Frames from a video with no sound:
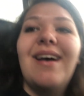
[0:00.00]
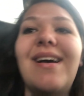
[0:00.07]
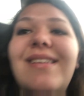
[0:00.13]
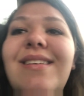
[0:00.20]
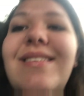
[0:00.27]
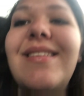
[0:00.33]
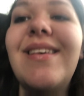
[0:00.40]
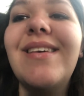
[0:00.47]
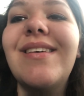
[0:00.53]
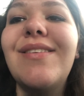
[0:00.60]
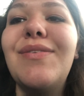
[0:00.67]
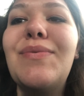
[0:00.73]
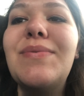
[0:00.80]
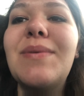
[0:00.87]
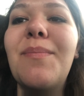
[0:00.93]
I need to like
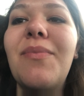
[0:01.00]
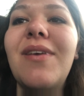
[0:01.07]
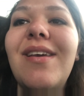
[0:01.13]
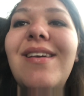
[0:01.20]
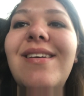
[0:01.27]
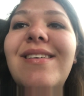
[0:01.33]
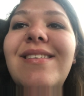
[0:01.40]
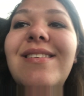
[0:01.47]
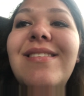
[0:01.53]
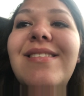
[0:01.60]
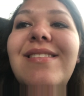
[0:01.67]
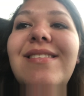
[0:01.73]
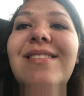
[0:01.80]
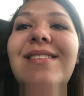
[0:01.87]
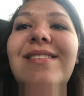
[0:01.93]
do something
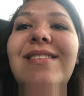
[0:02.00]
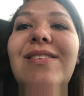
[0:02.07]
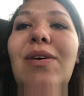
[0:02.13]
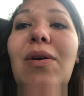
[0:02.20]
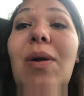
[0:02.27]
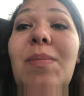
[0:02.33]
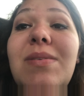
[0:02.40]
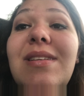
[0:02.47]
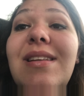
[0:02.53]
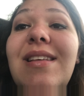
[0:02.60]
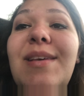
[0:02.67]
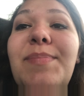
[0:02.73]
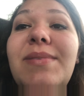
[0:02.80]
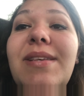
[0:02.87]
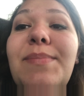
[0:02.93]
or I'm just gonna
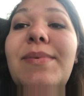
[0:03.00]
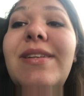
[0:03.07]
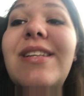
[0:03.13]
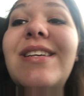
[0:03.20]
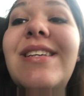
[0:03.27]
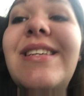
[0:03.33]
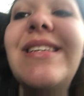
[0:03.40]
keep sleeping.